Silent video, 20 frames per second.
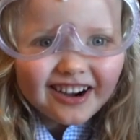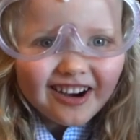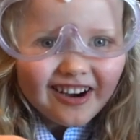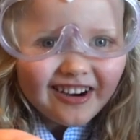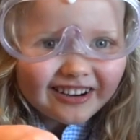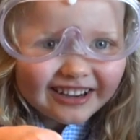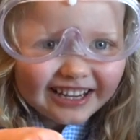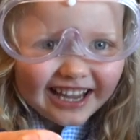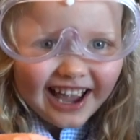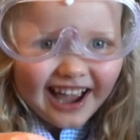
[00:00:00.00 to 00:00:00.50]

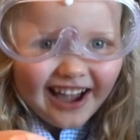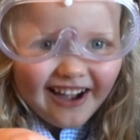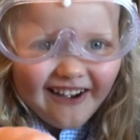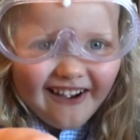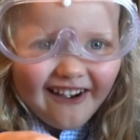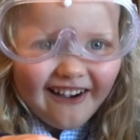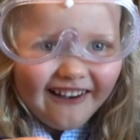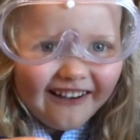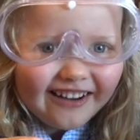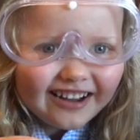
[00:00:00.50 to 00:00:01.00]
I'll get
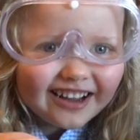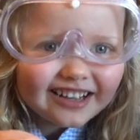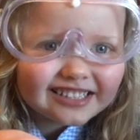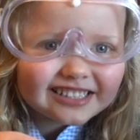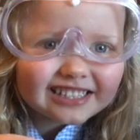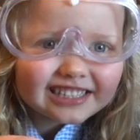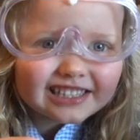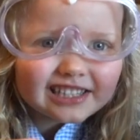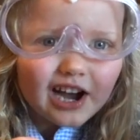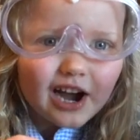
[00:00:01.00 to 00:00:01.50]
a
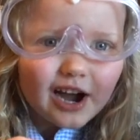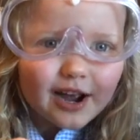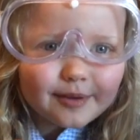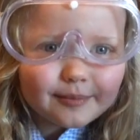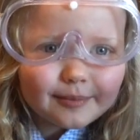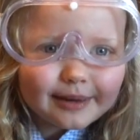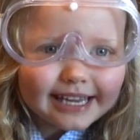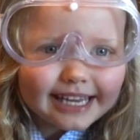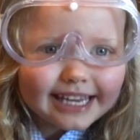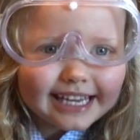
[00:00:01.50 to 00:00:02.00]

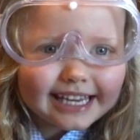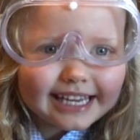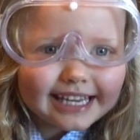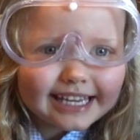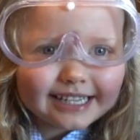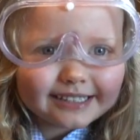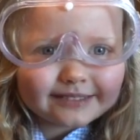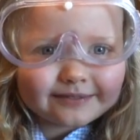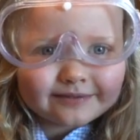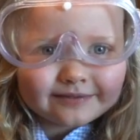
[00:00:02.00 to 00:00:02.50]

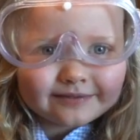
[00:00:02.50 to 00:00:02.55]
slimy.